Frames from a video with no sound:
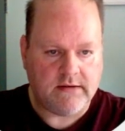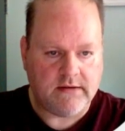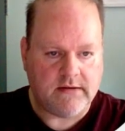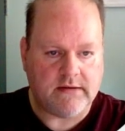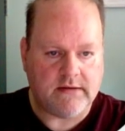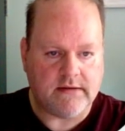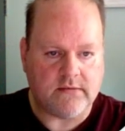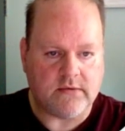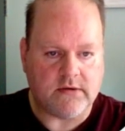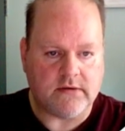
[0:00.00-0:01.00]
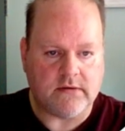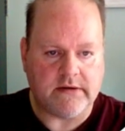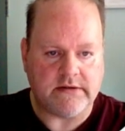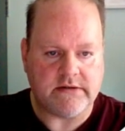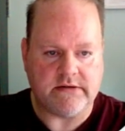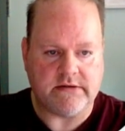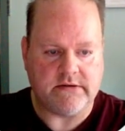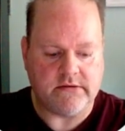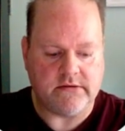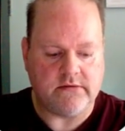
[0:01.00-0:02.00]
and then we're going
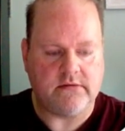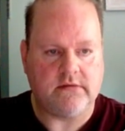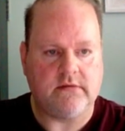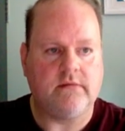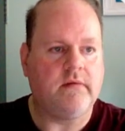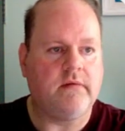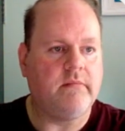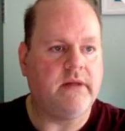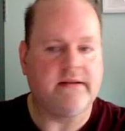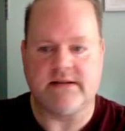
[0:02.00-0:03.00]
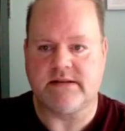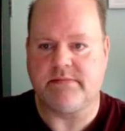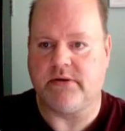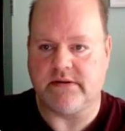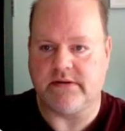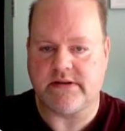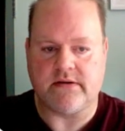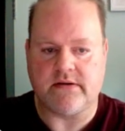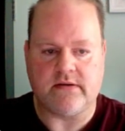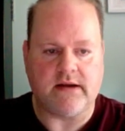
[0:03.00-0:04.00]
to make this bold.
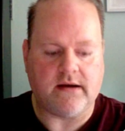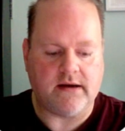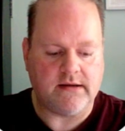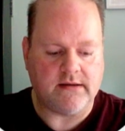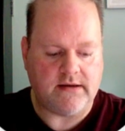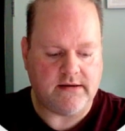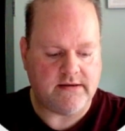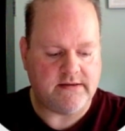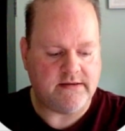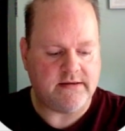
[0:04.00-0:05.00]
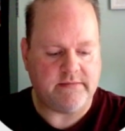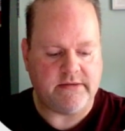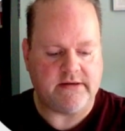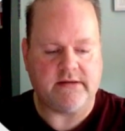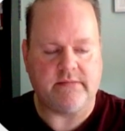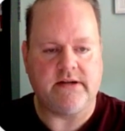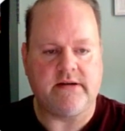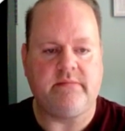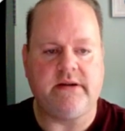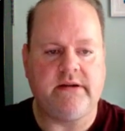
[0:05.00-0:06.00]
So I highlight it, and then I'm hitting
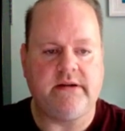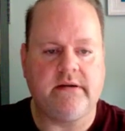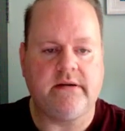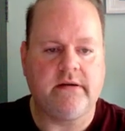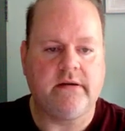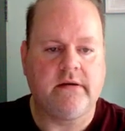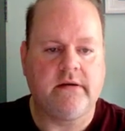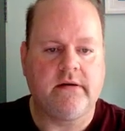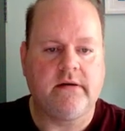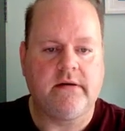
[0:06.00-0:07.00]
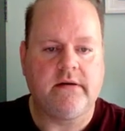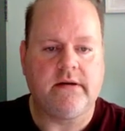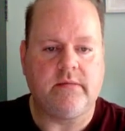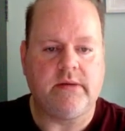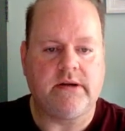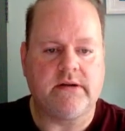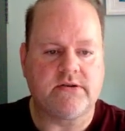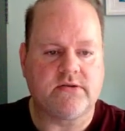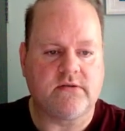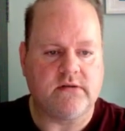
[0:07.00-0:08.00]
Command B, it would be
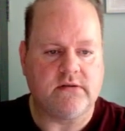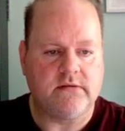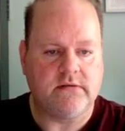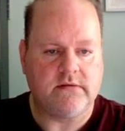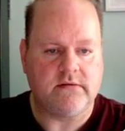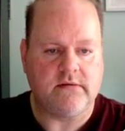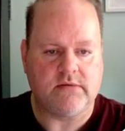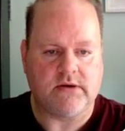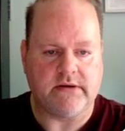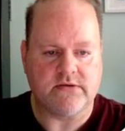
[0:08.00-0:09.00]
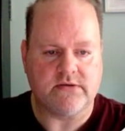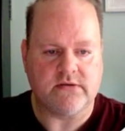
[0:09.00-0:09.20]
probably Control